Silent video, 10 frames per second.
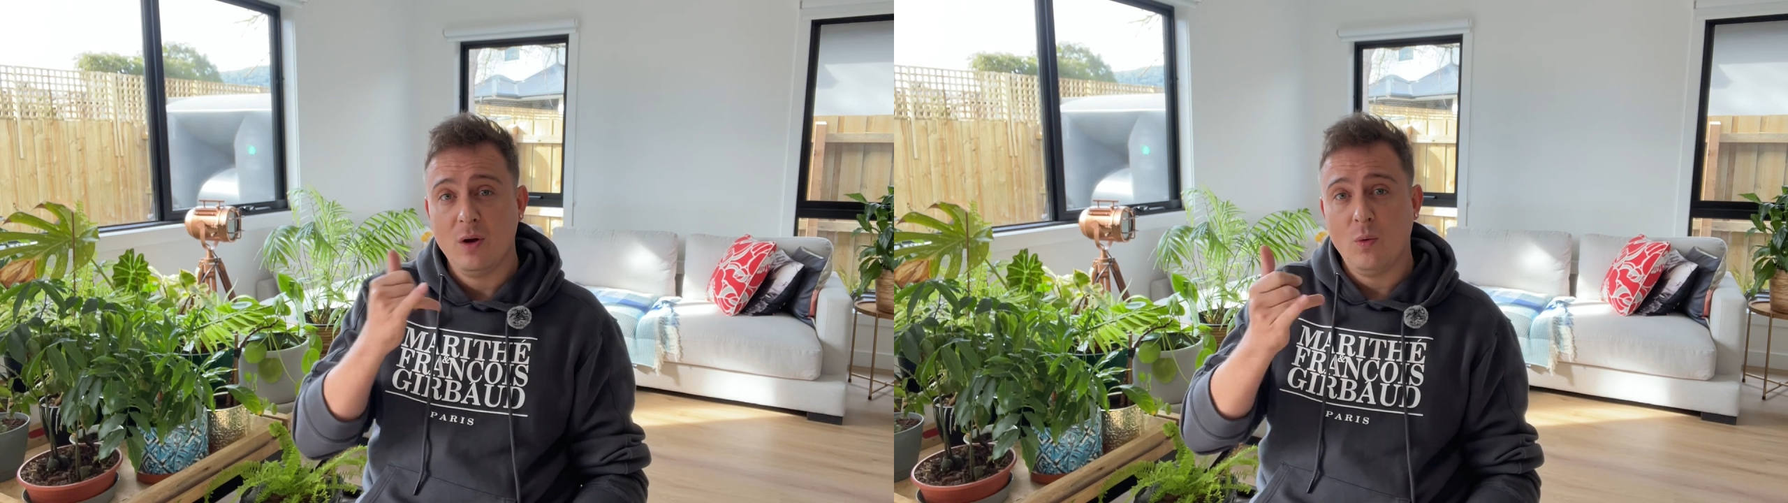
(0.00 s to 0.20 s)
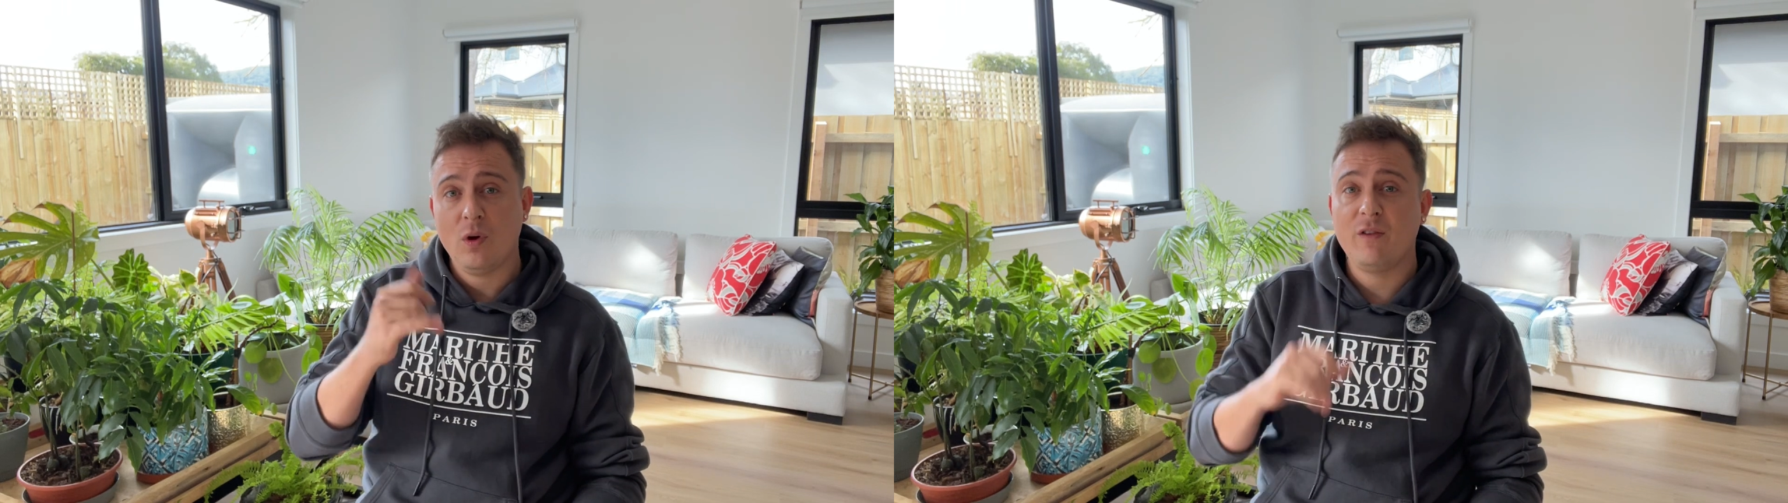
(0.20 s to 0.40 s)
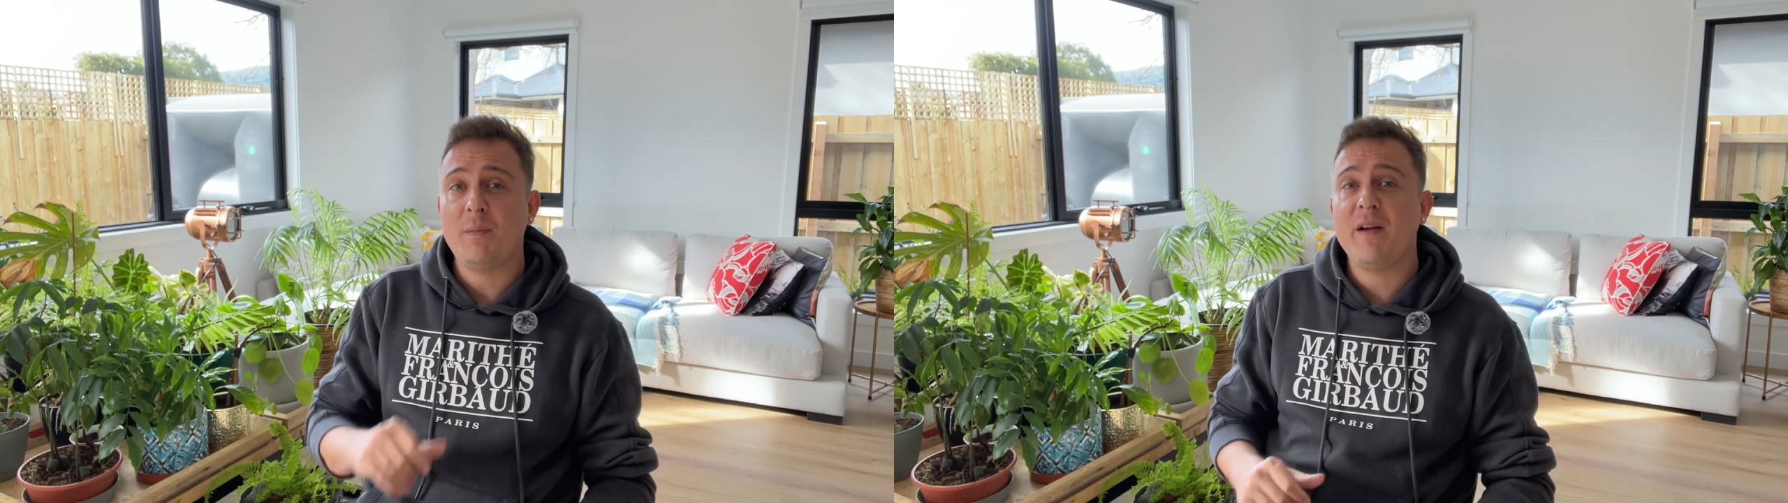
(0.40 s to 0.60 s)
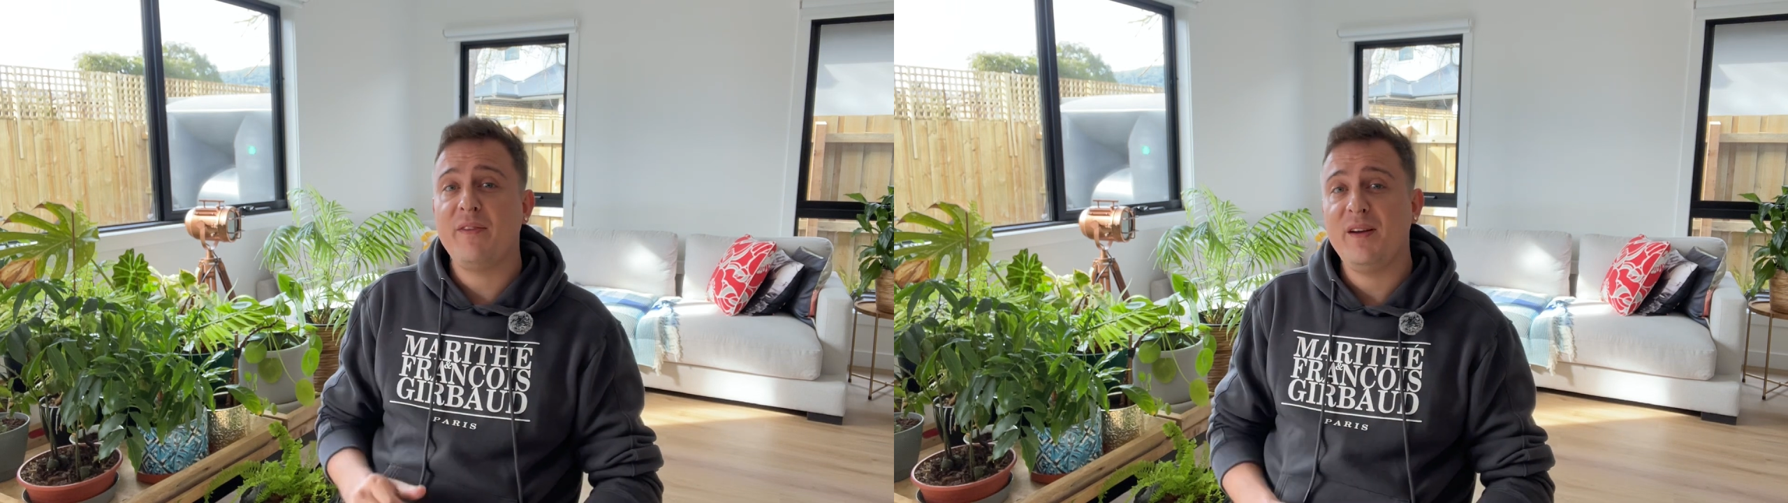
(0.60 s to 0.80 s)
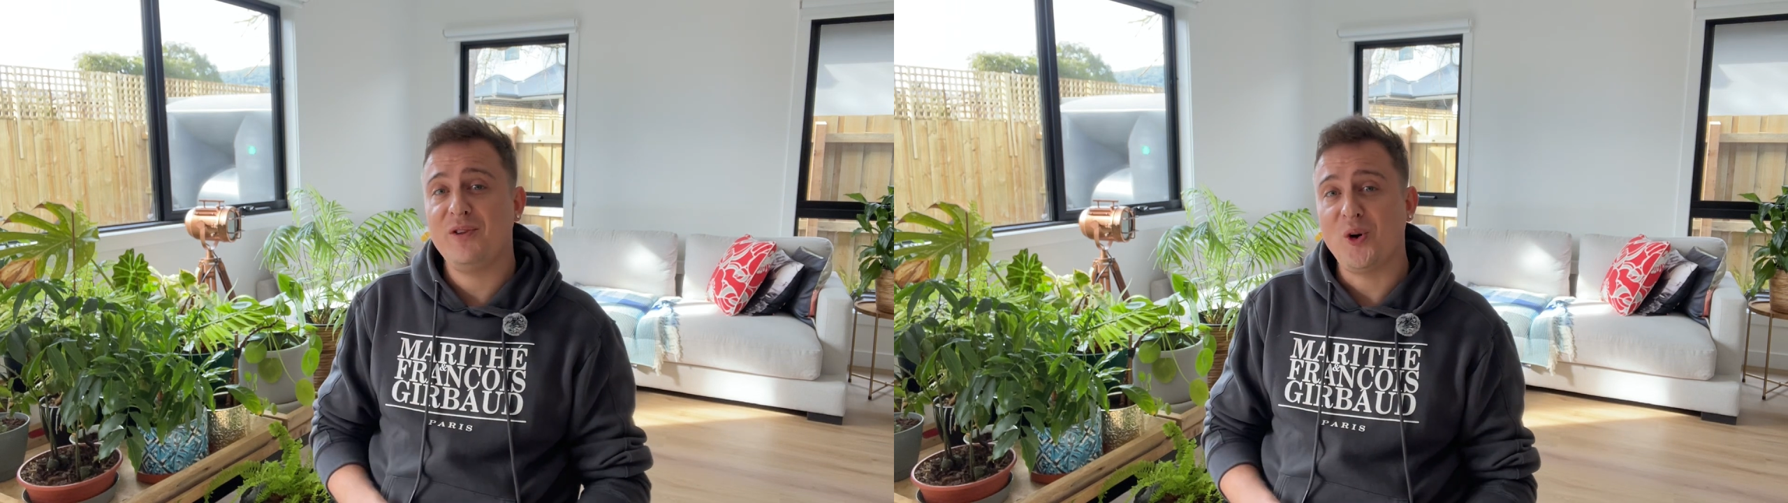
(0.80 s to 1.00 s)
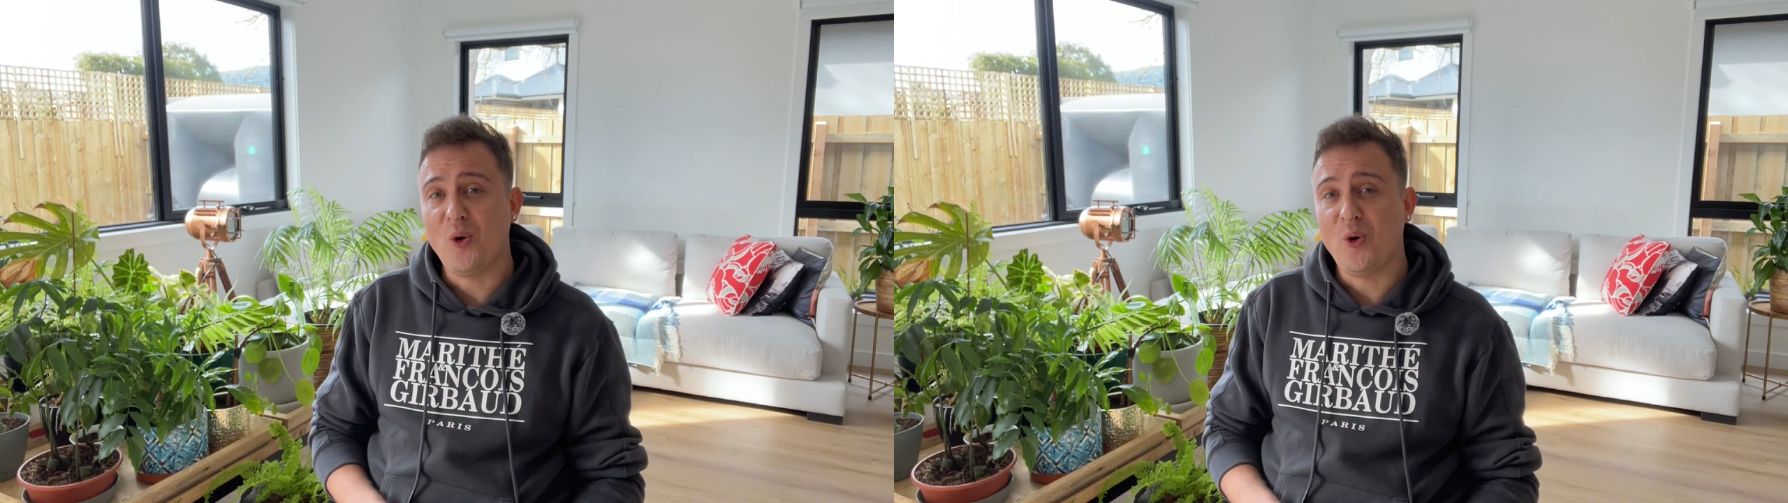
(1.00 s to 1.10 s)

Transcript: one of my favorite